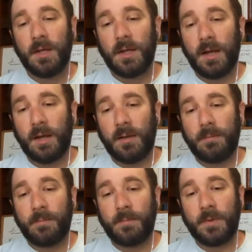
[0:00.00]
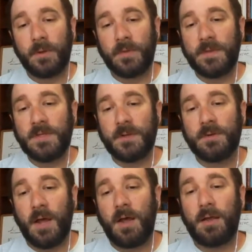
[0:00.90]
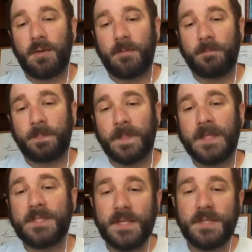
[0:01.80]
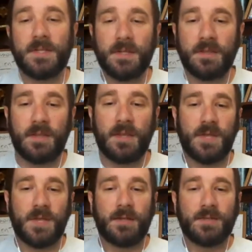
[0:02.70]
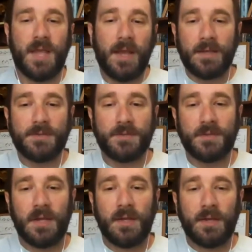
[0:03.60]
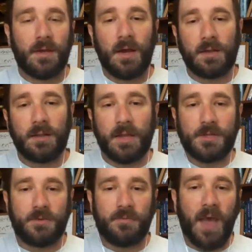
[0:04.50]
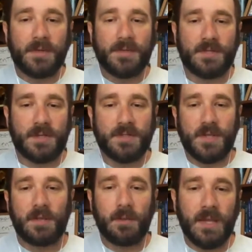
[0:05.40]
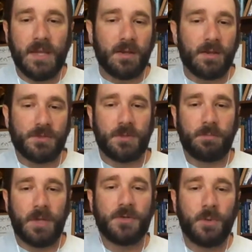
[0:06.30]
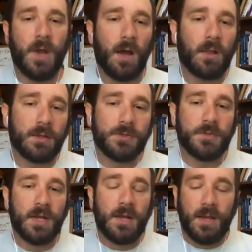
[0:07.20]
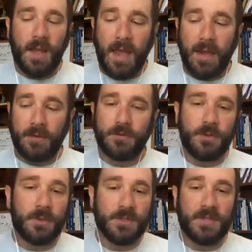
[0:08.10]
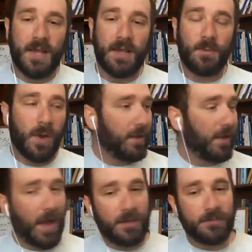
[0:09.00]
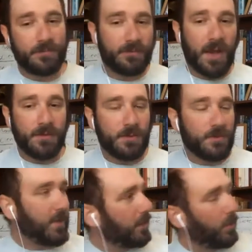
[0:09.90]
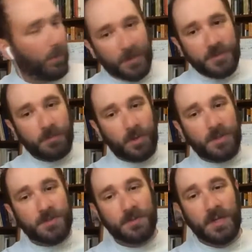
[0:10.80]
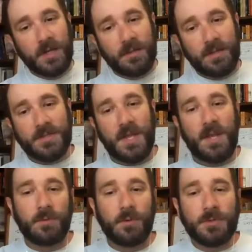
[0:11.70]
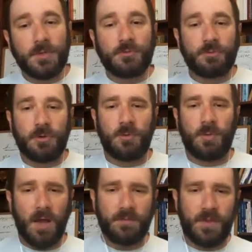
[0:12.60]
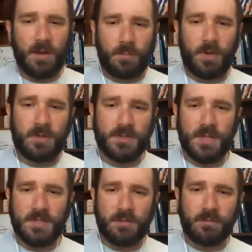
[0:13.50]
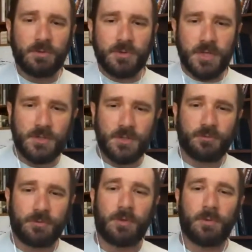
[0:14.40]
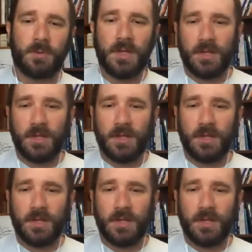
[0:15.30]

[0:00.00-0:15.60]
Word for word: Uh, you know that these are not. It's easy to think of science as a collection of facts, as an encyclopedia, just a bunch of knowledge, and you can say, well, I've I, you have got a whole bunch of books that say evolution is true. I've got a book that says evolution isn't true.